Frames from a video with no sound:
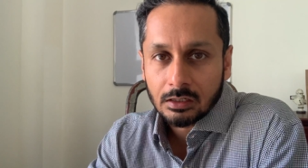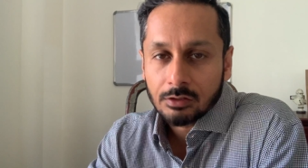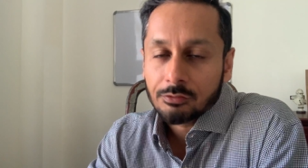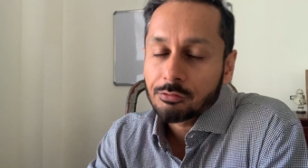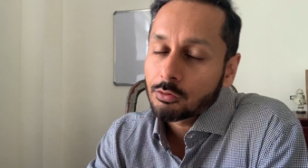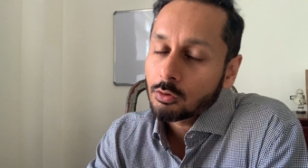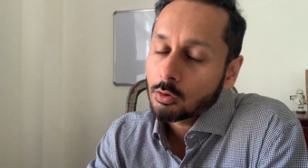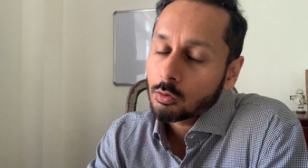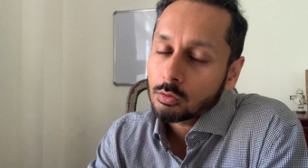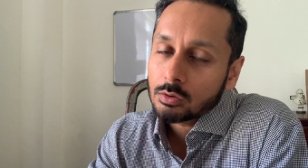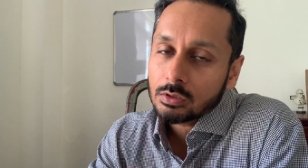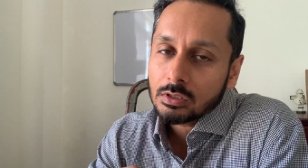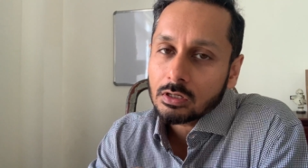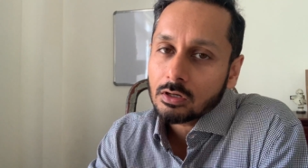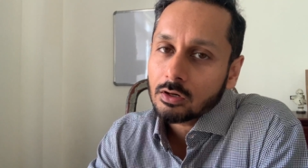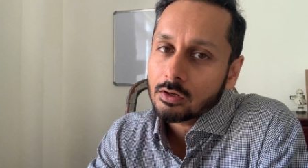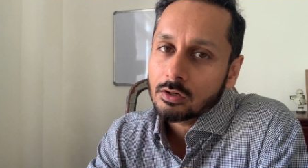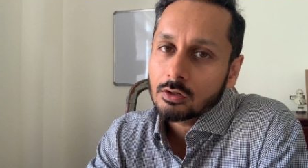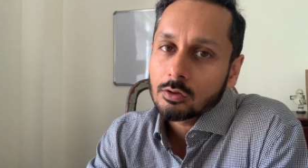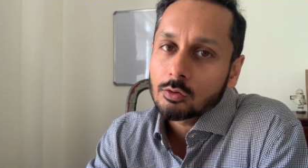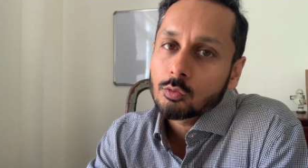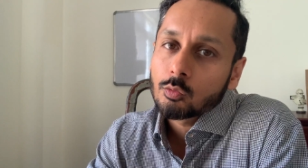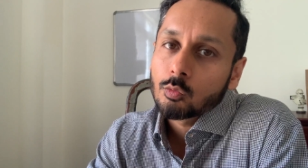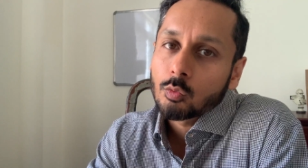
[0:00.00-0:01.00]
If you're only going
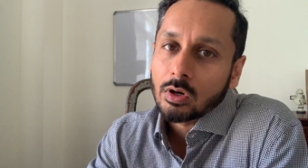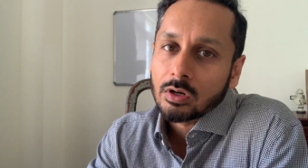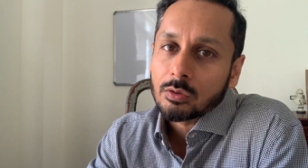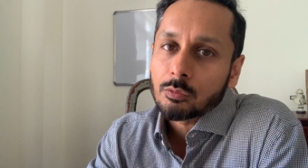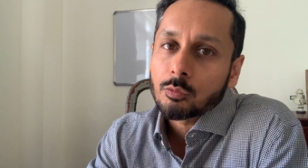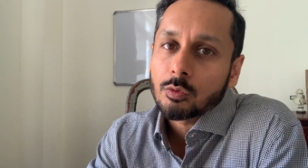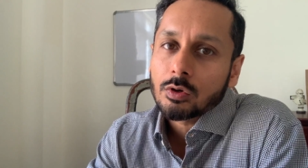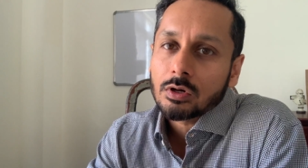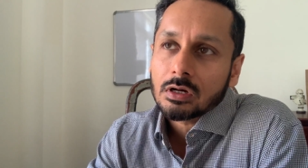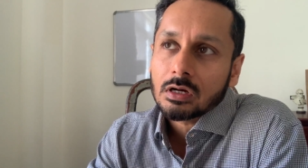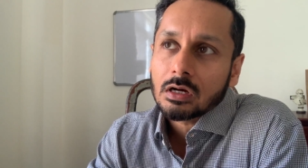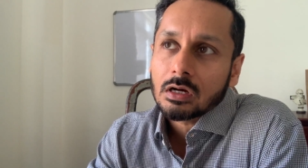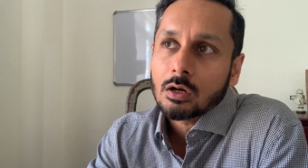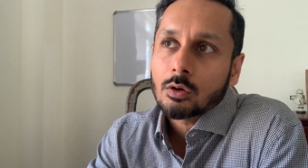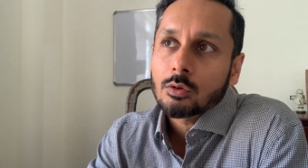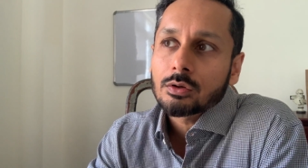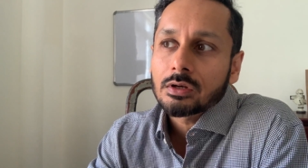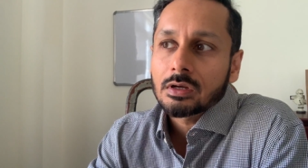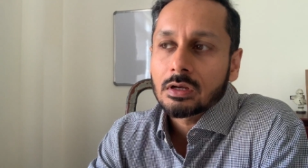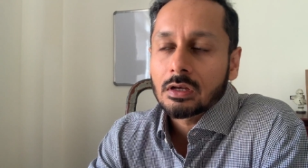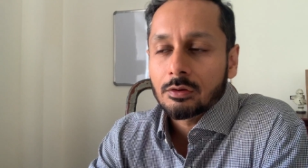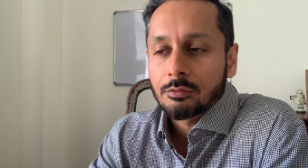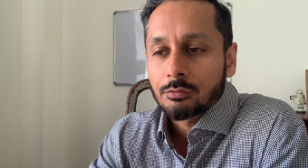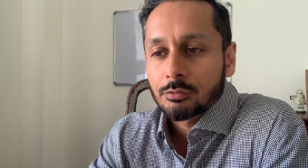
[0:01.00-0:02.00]
to do one workout,
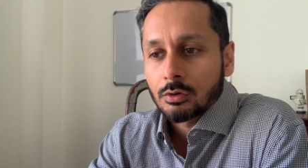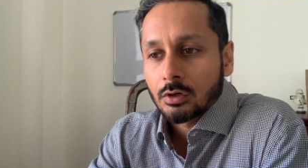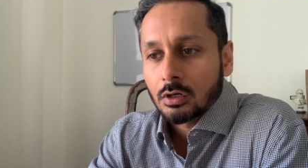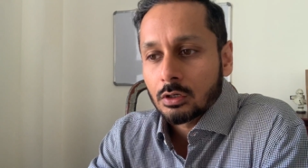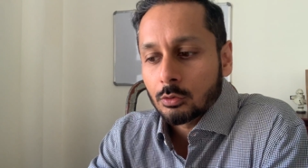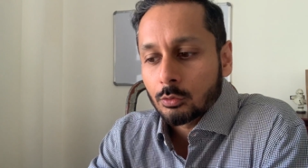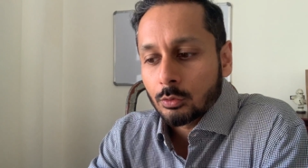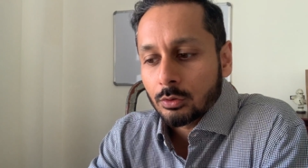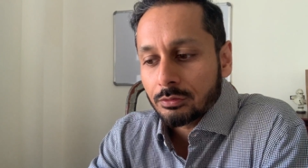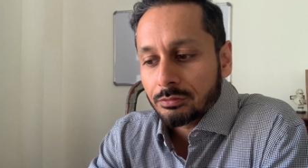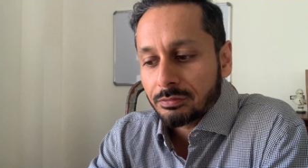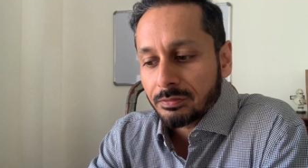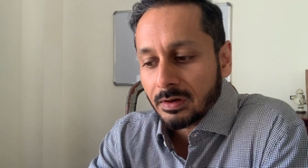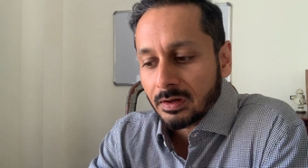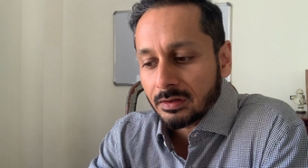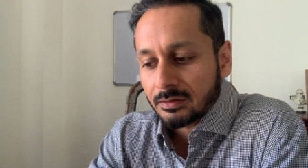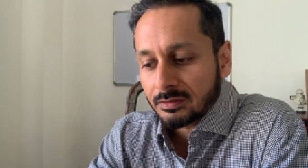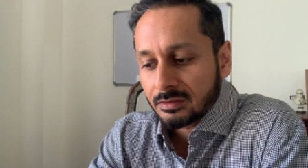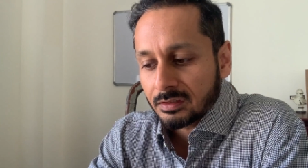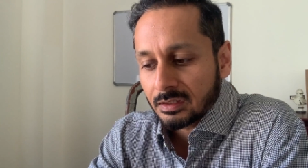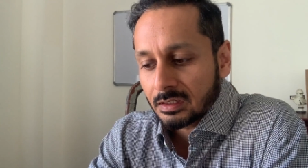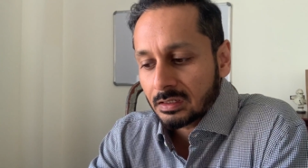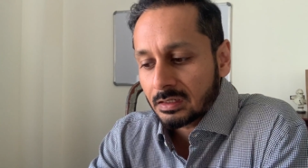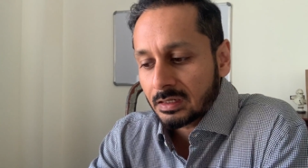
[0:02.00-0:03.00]
and if you're doing
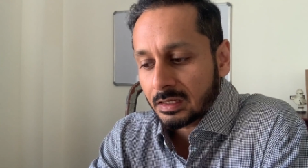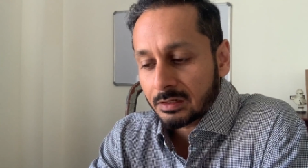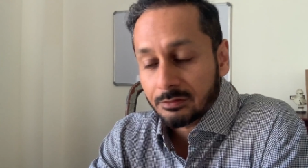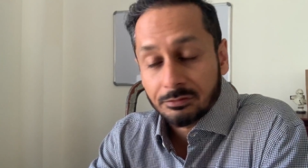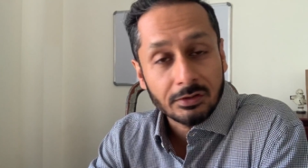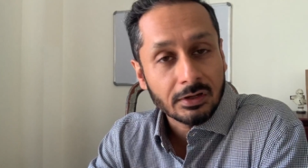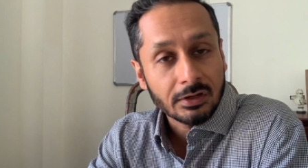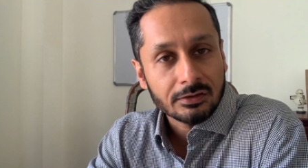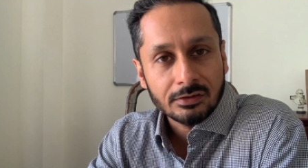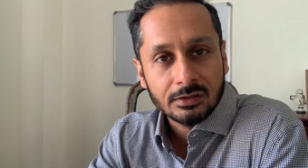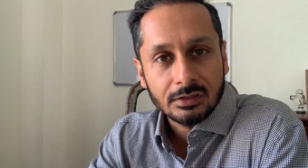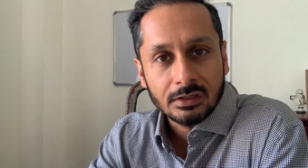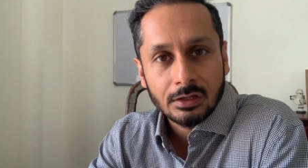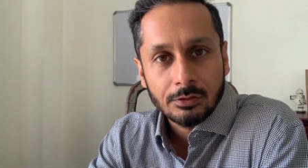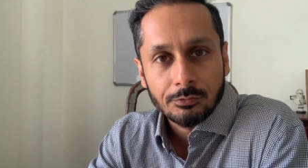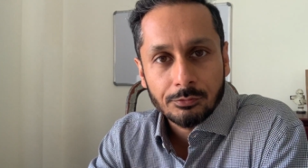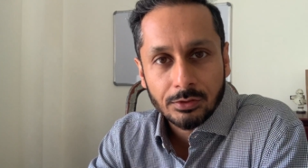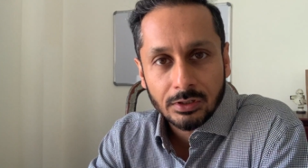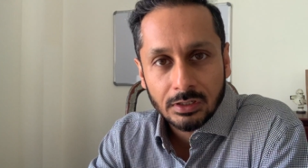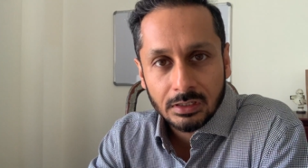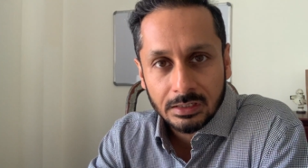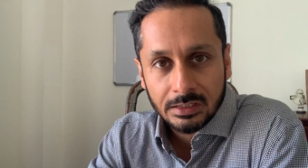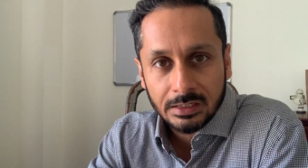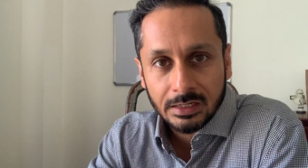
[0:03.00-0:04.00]
fasting, like fasting
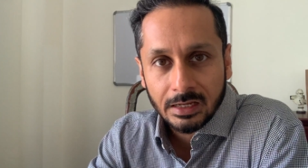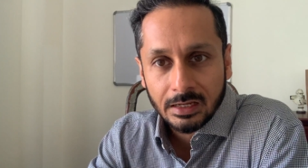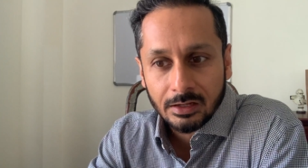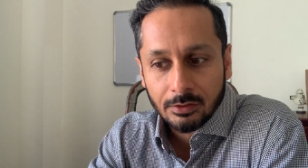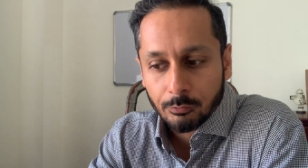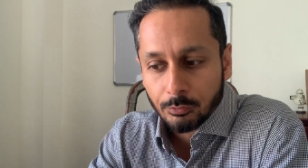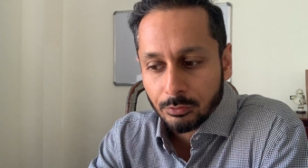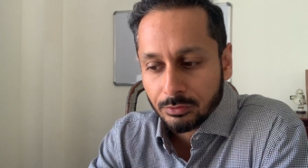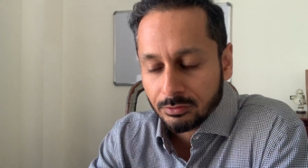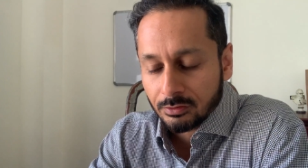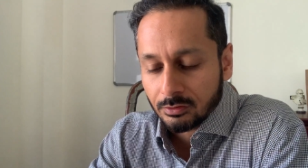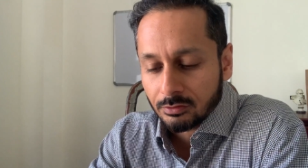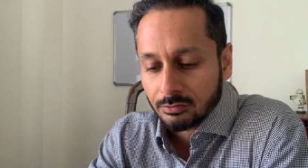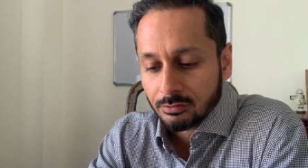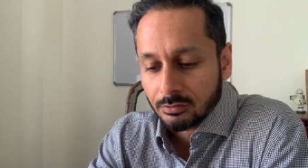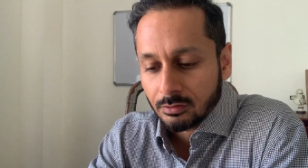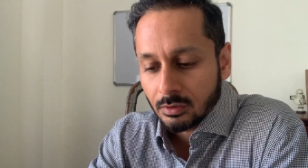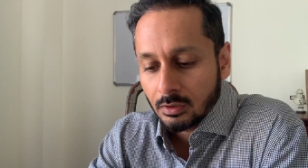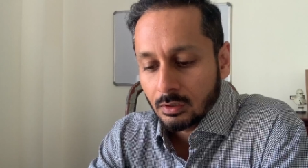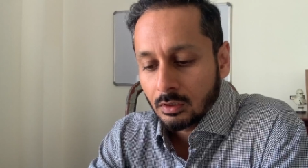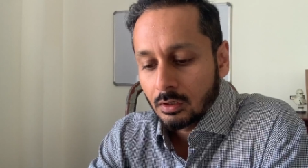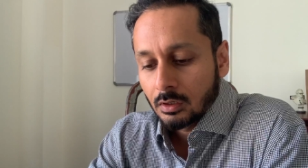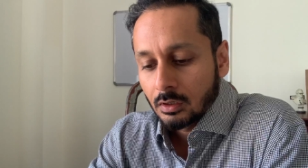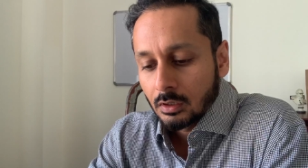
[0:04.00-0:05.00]
every day, which is
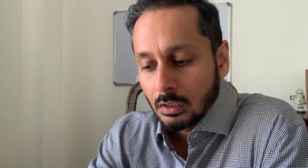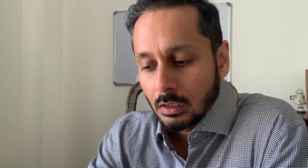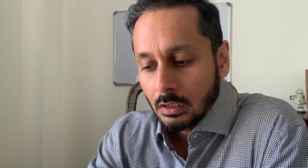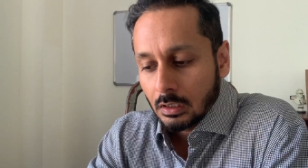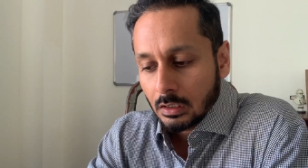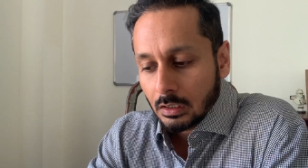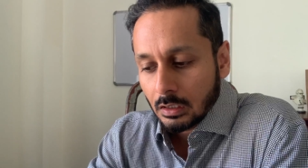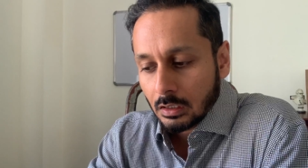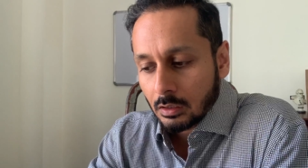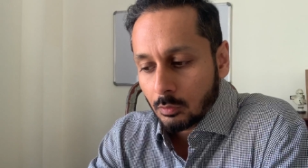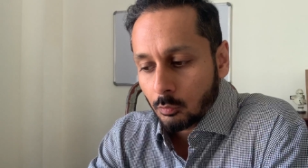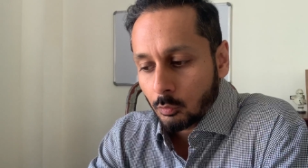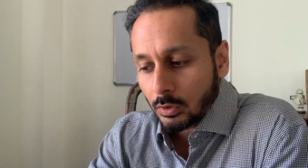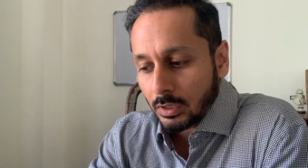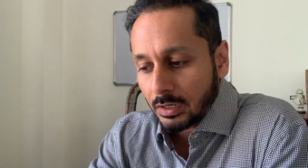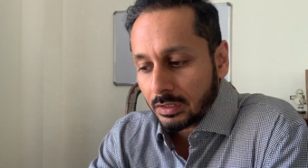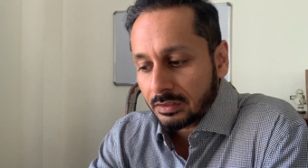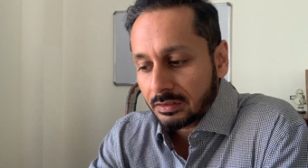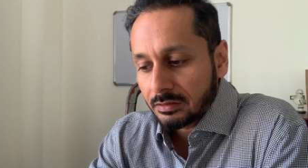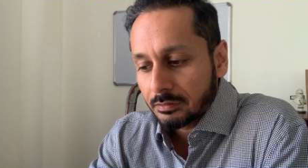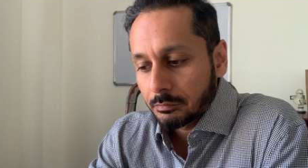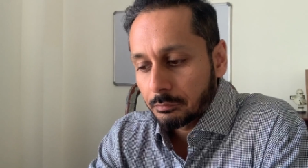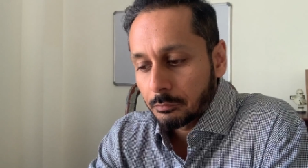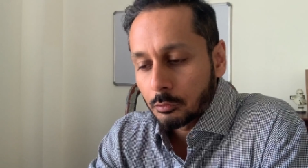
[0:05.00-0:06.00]
what I
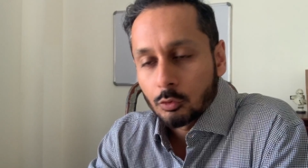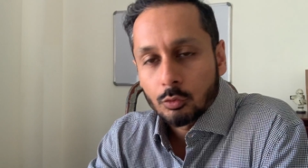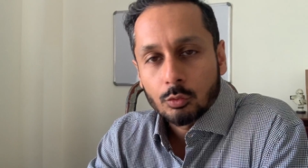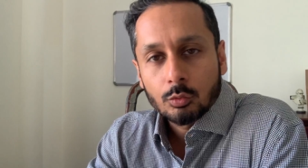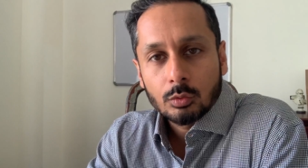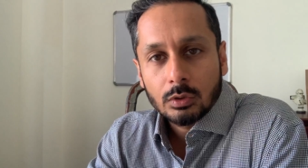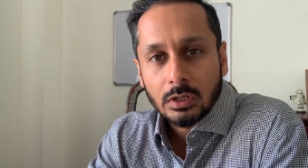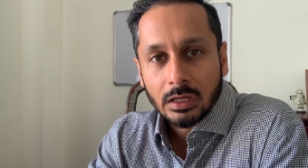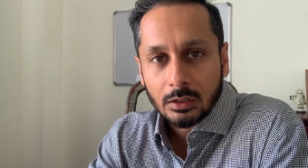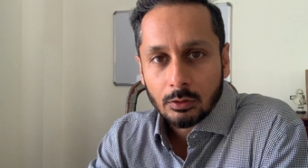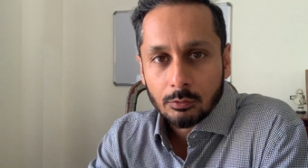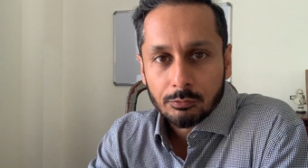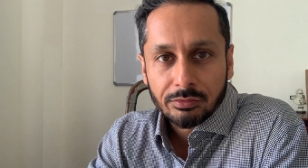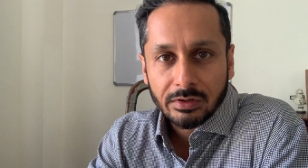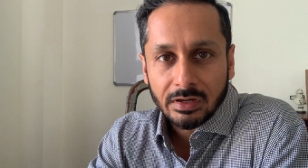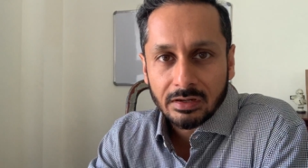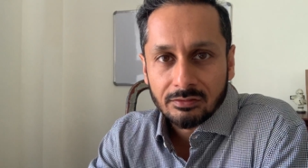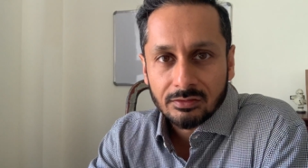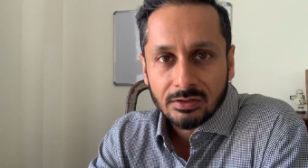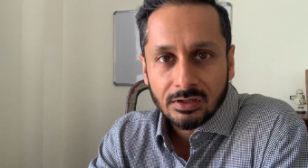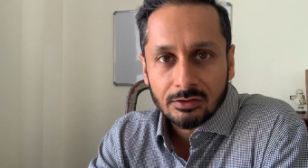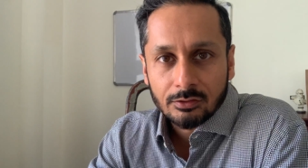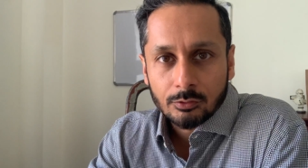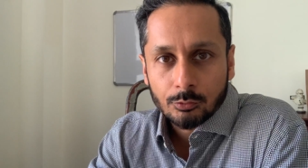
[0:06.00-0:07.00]
do like
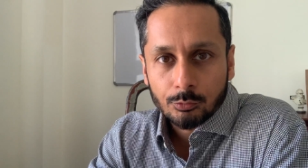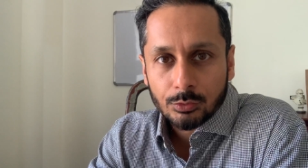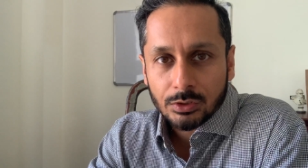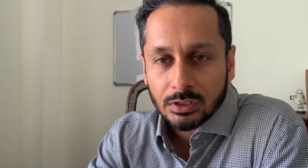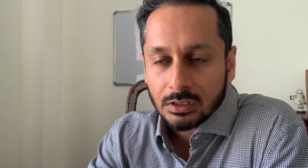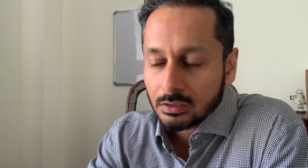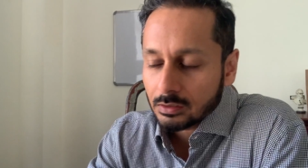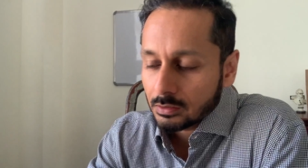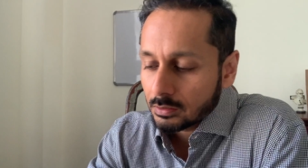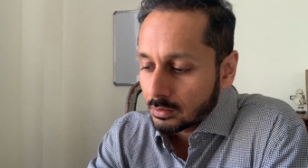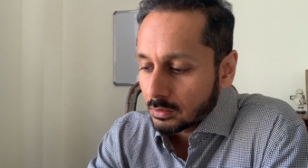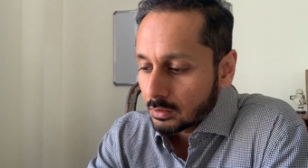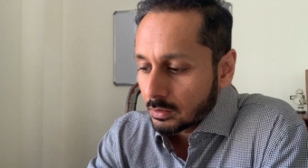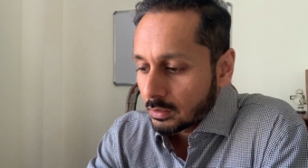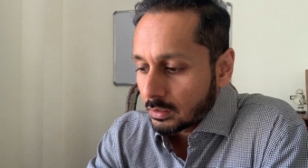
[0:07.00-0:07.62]
5 days a week,